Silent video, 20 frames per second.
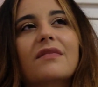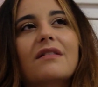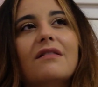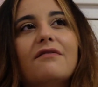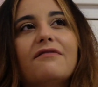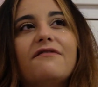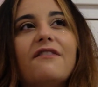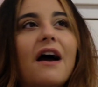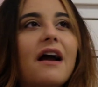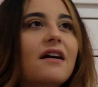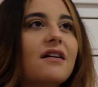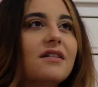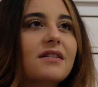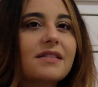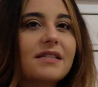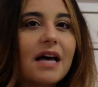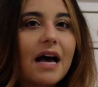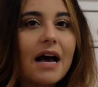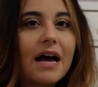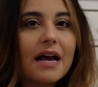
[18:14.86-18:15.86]

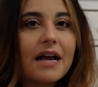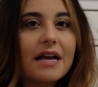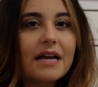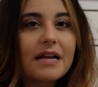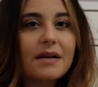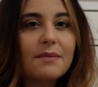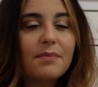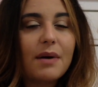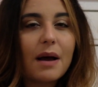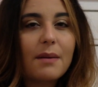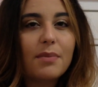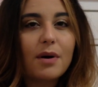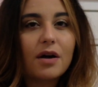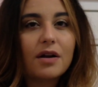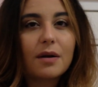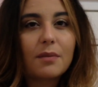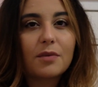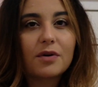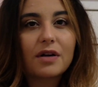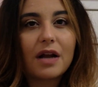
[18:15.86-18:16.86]
Fireside by Bond
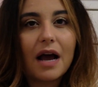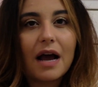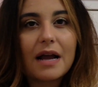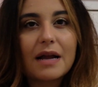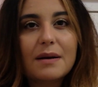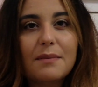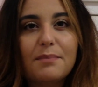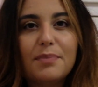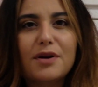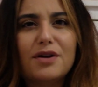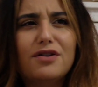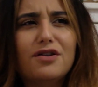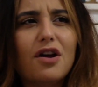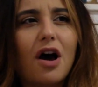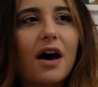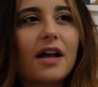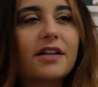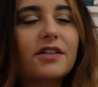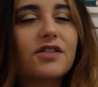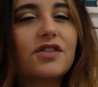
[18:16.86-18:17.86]
Number 9, but
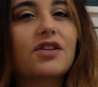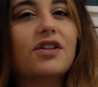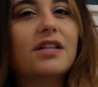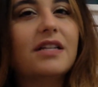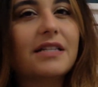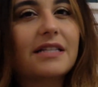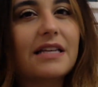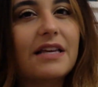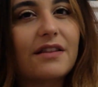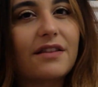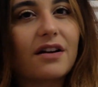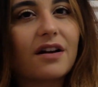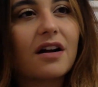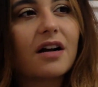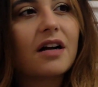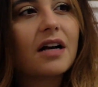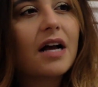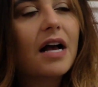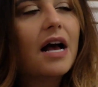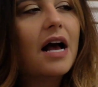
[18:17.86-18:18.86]
not as good as
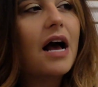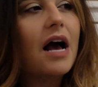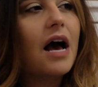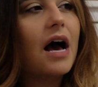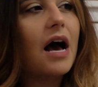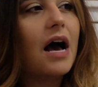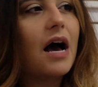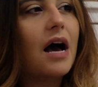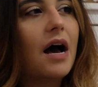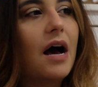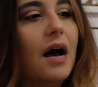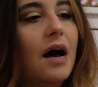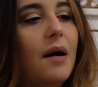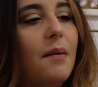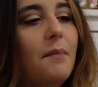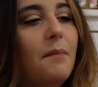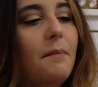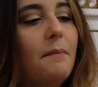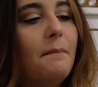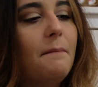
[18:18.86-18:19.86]
either.
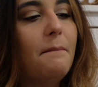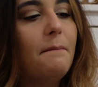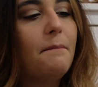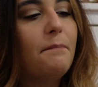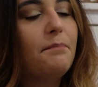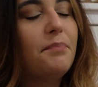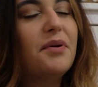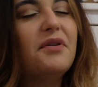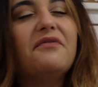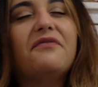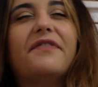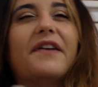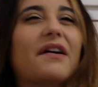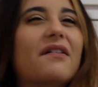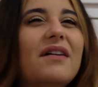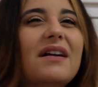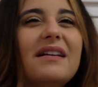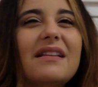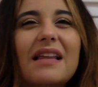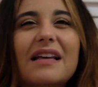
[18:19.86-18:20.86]
But
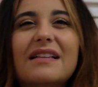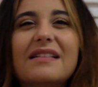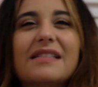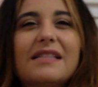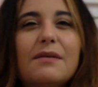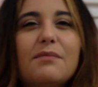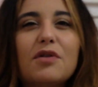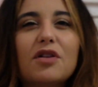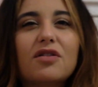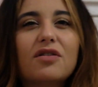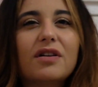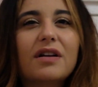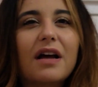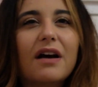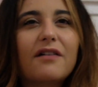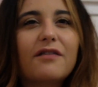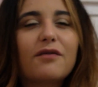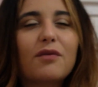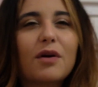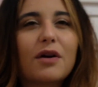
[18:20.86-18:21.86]
very like similar
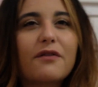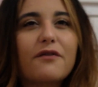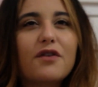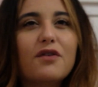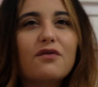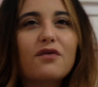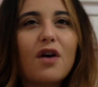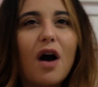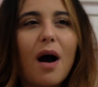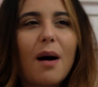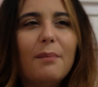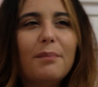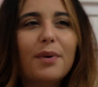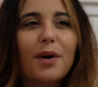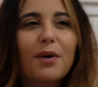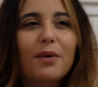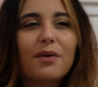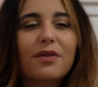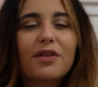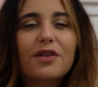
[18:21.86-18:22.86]
enough where if you've got
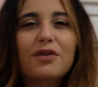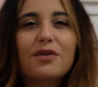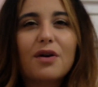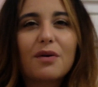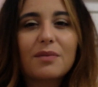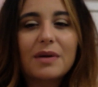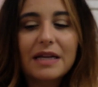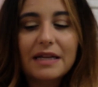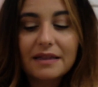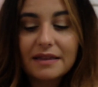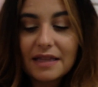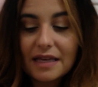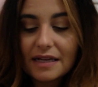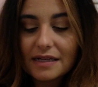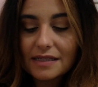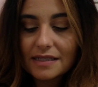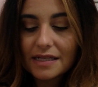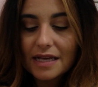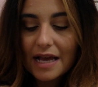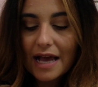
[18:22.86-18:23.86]
both, you don't need
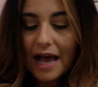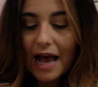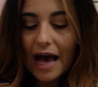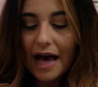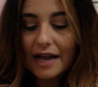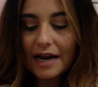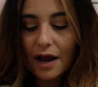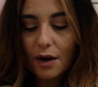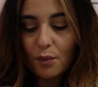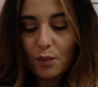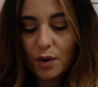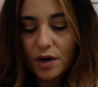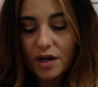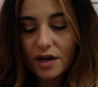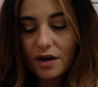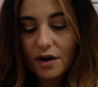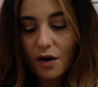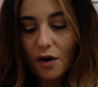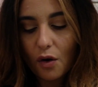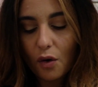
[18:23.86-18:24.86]
this. And I
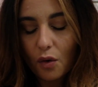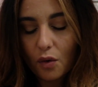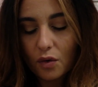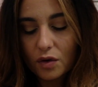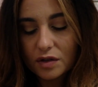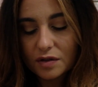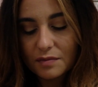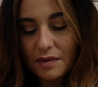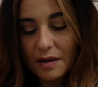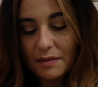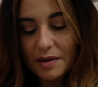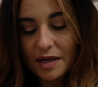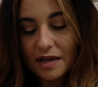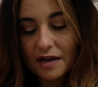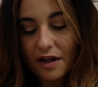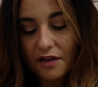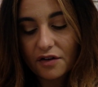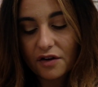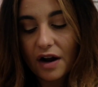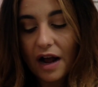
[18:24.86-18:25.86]
wouldn't hold maybe
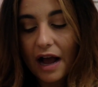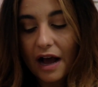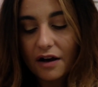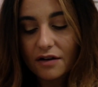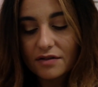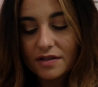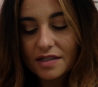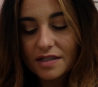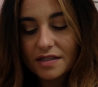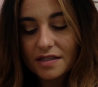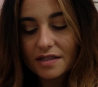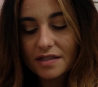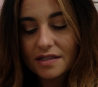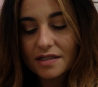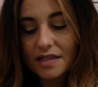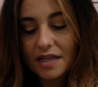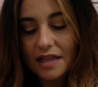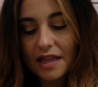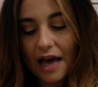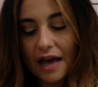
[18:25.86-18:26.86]
another house
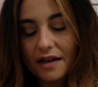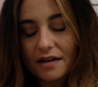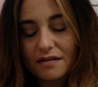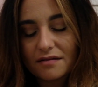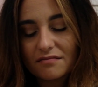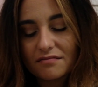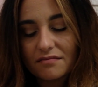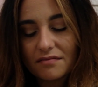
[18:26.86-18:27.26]
to that